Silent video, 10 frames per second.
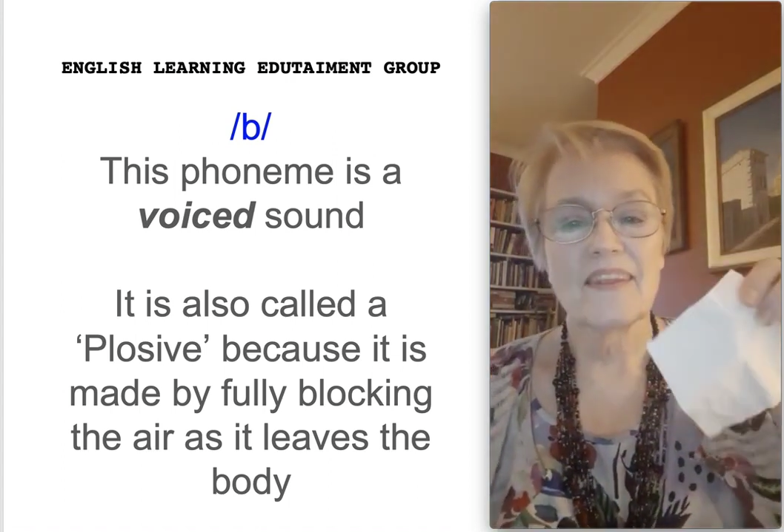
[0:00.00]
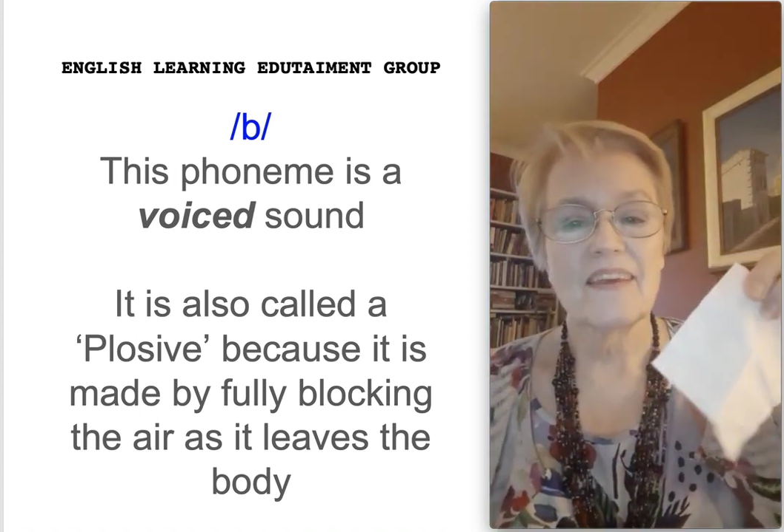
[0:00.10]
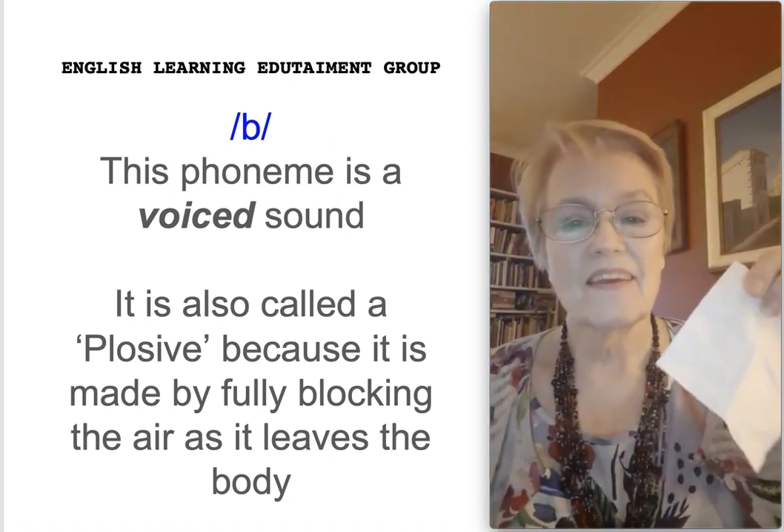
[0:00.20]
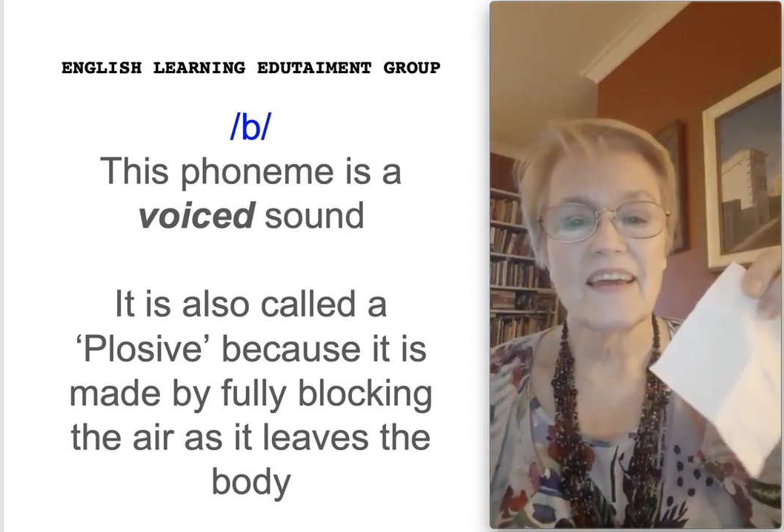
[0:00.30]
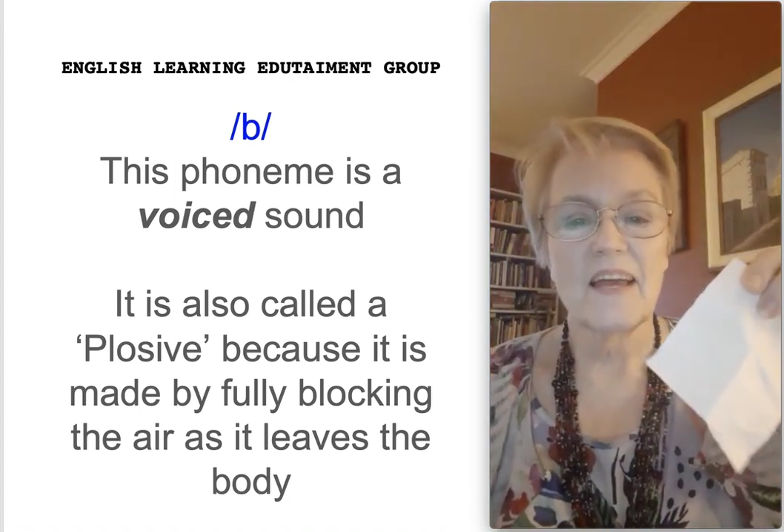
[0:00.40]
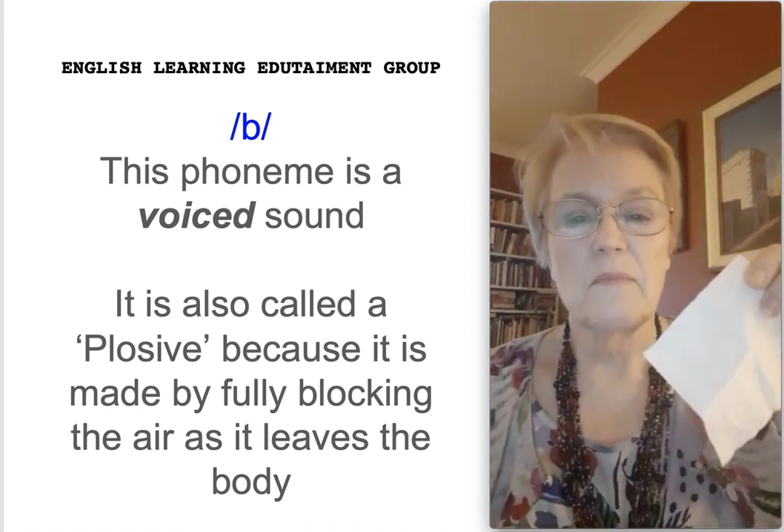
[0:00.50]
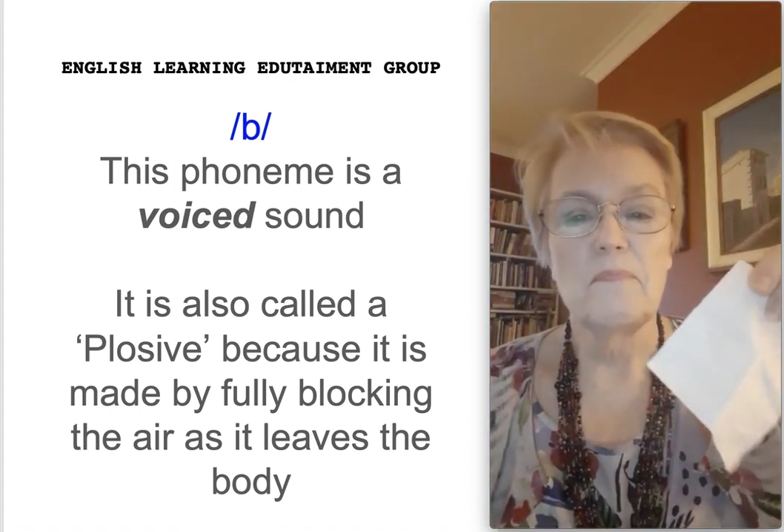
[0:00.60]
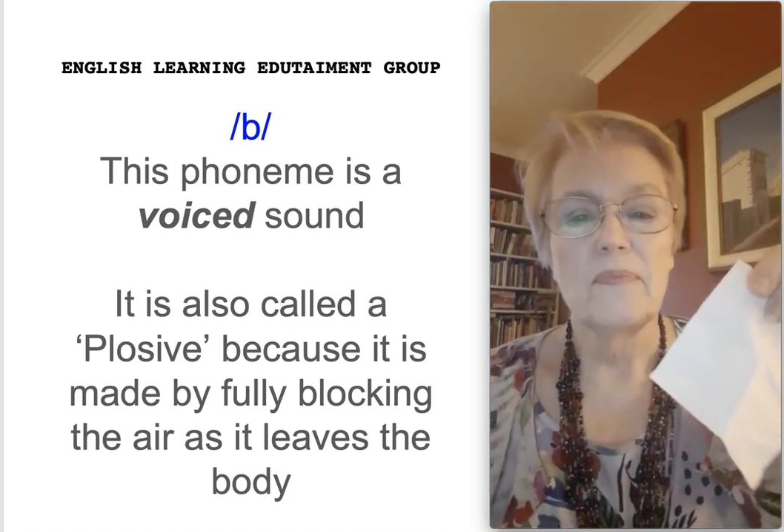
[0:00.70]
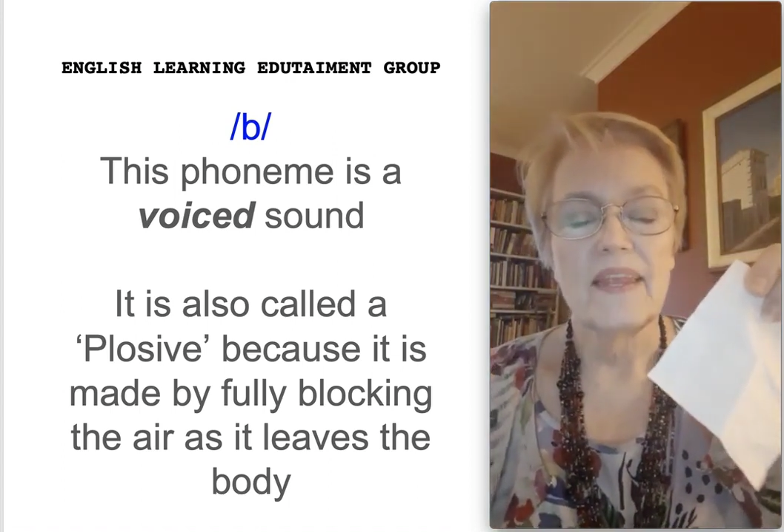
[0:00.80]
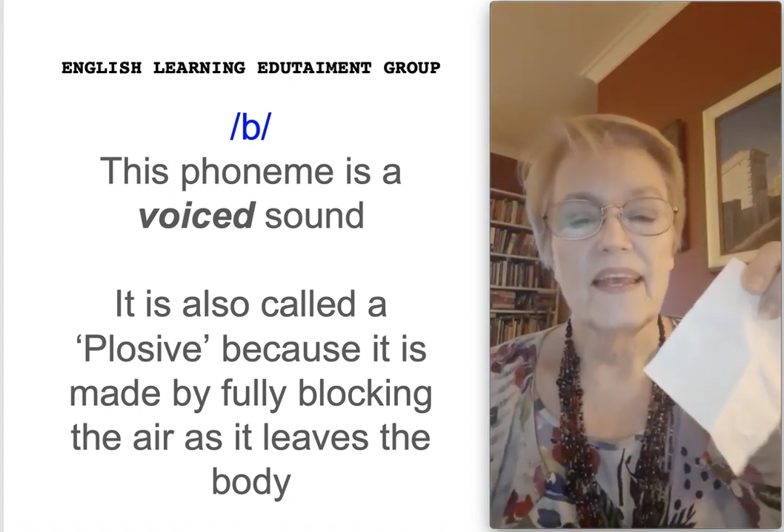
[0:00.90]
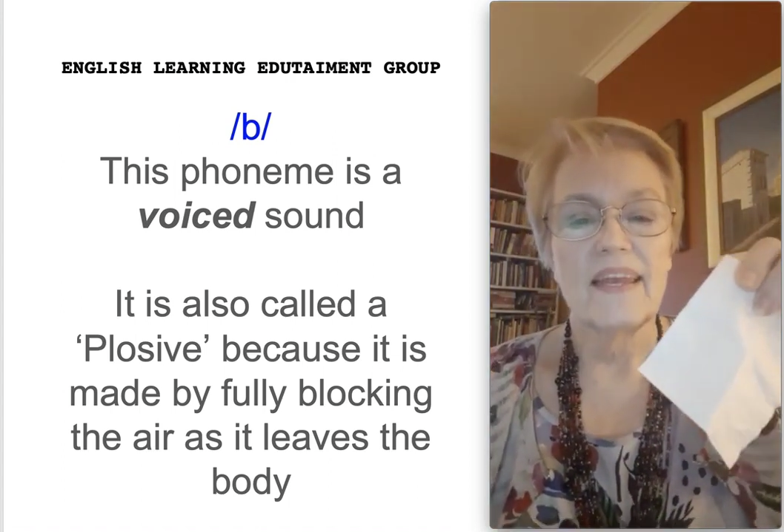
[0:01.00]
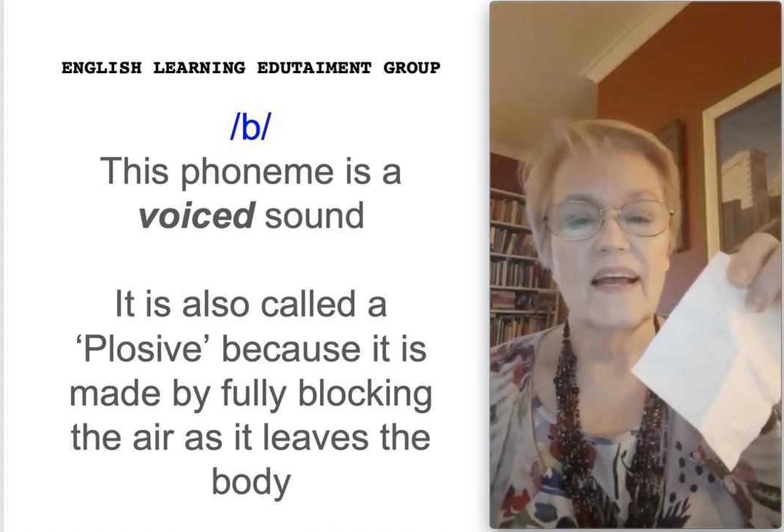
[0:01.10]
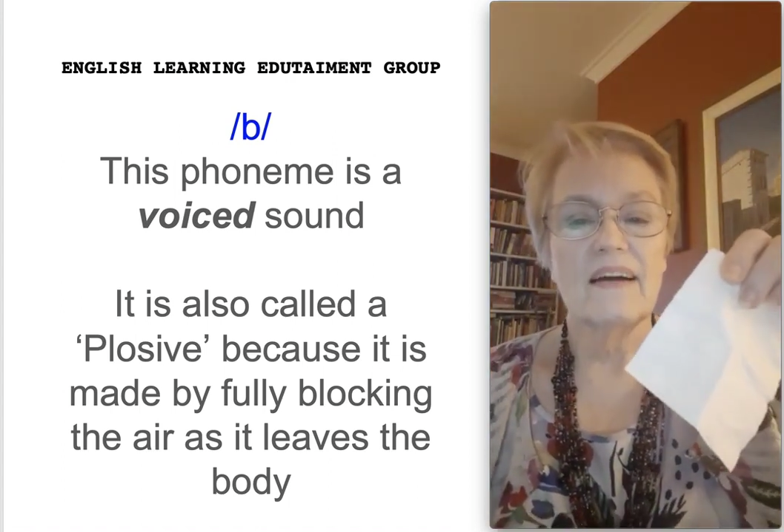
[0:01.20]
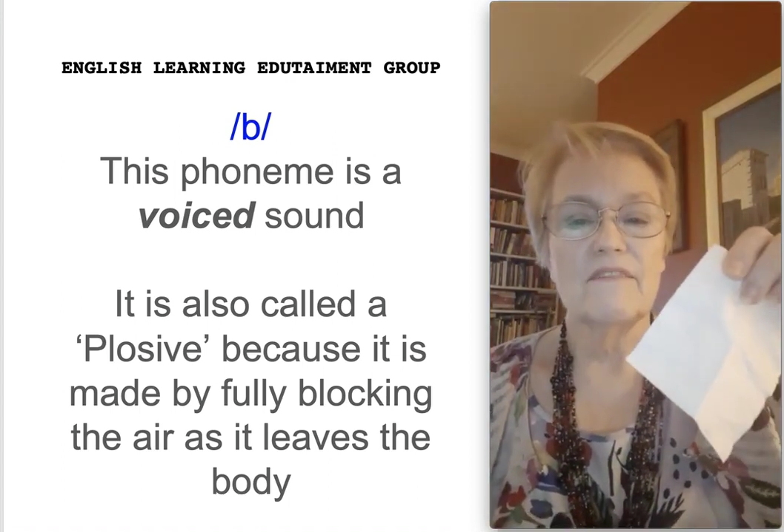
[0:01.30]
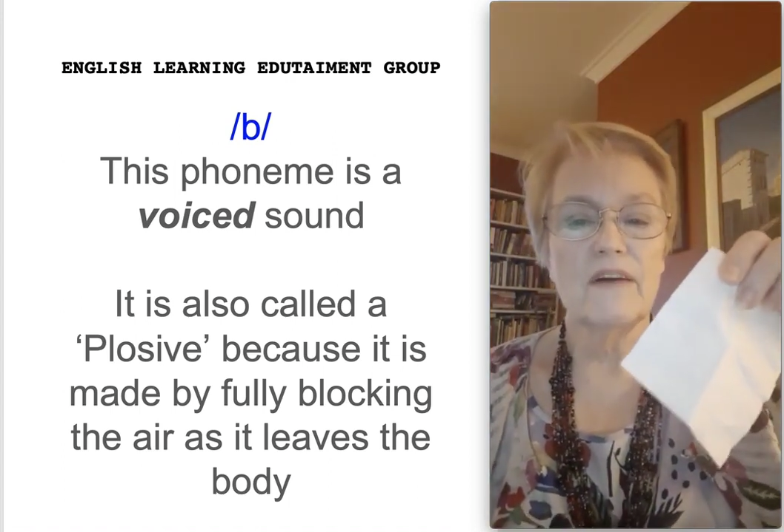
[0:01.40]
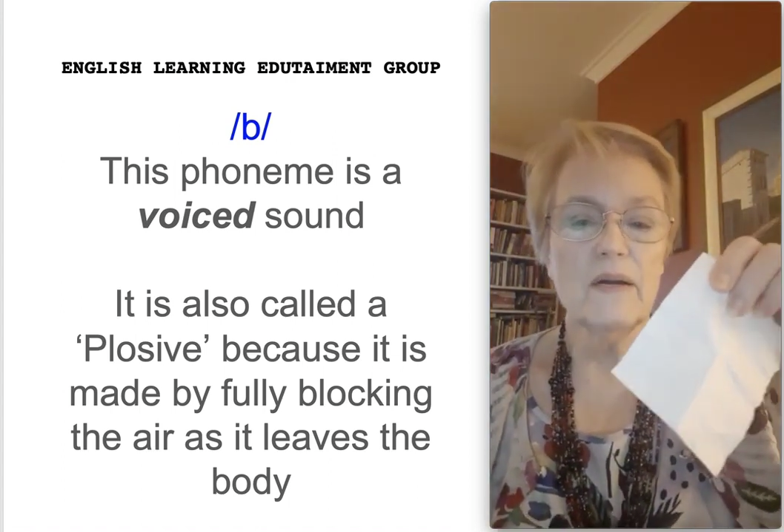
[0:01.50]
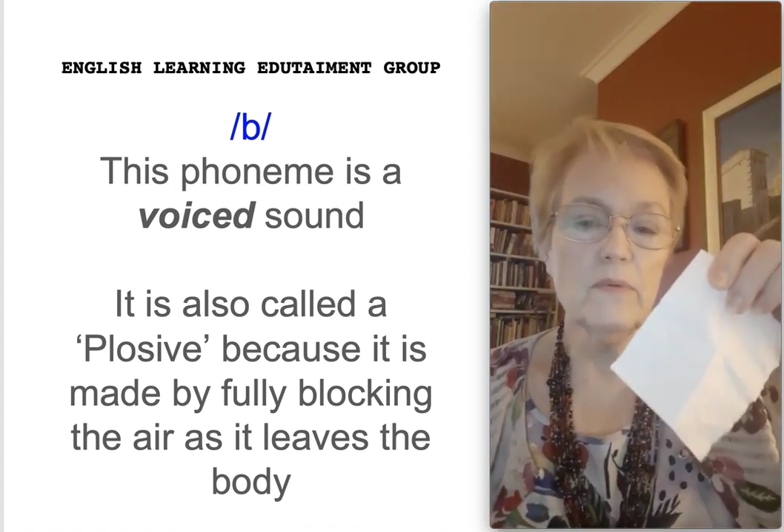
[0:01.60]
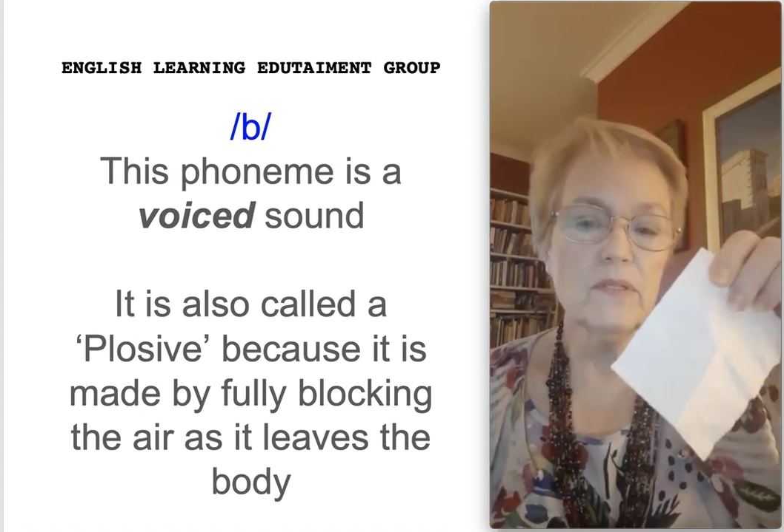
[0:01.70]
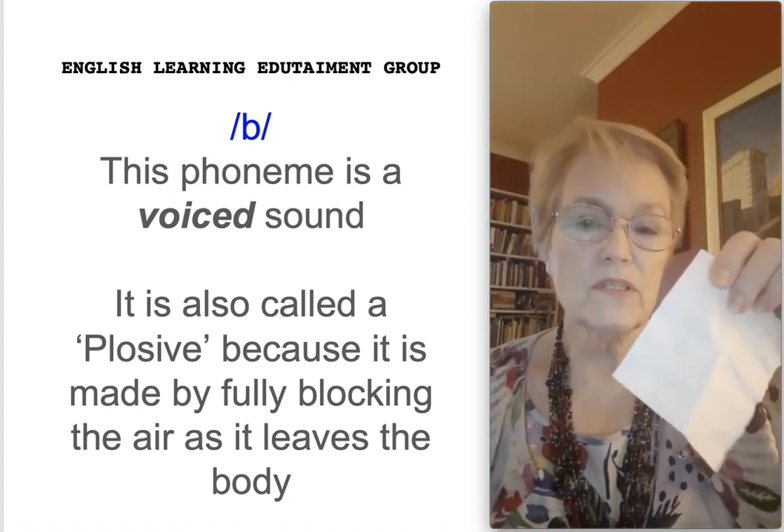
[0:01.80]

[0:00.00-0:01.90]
Okay, now if I was